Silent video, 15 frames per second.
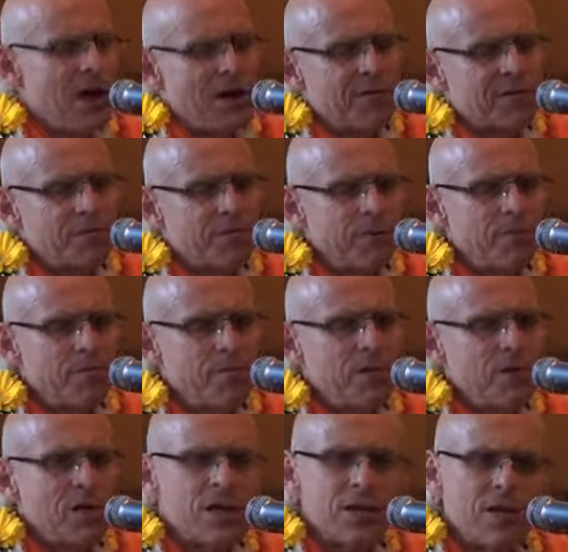After
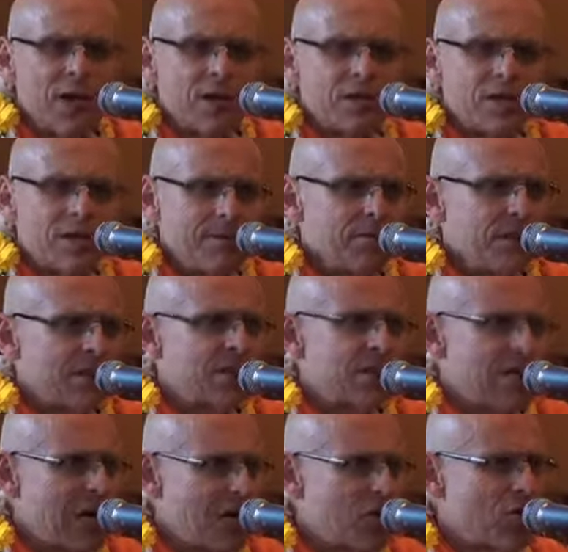him, Narottamdas
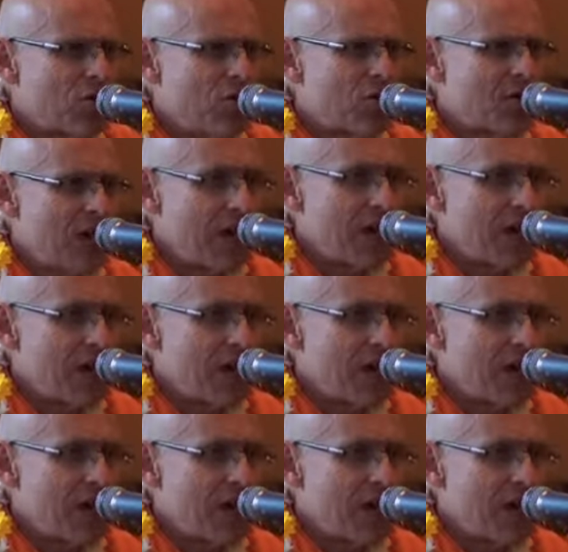Thakur